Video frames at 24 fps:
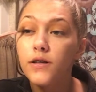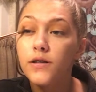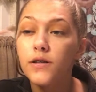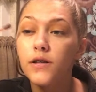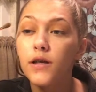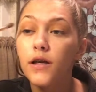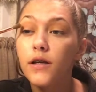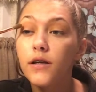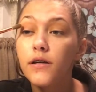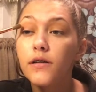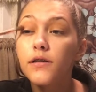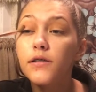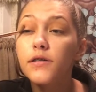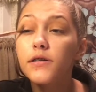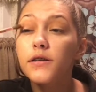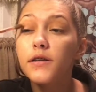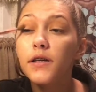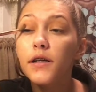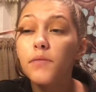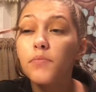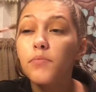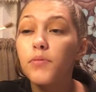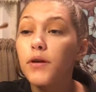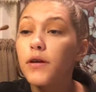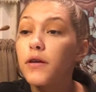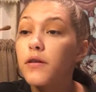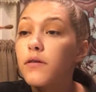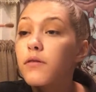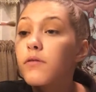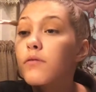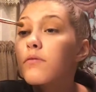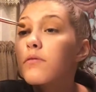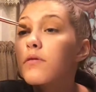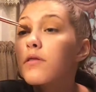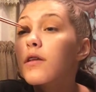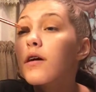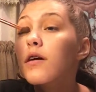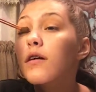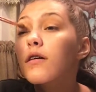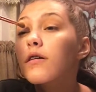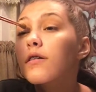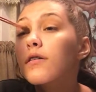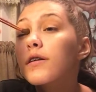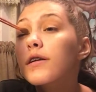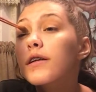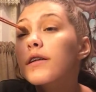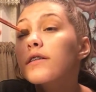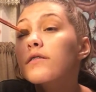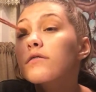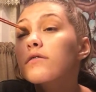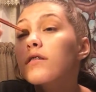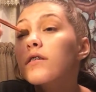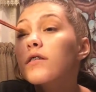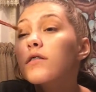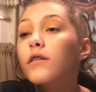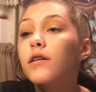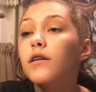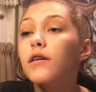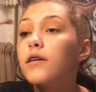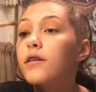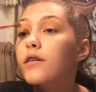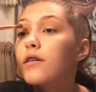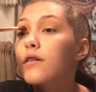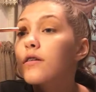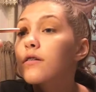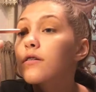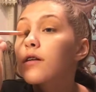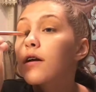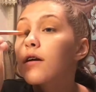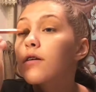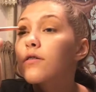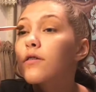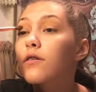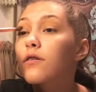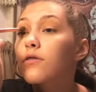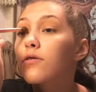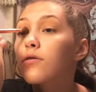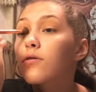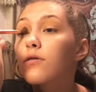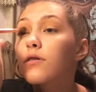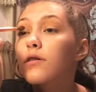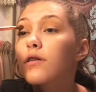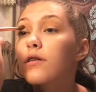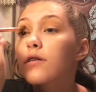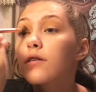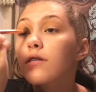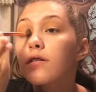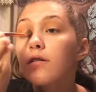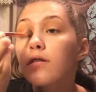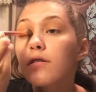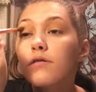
it to like deepen the crease in the inner and outer corner.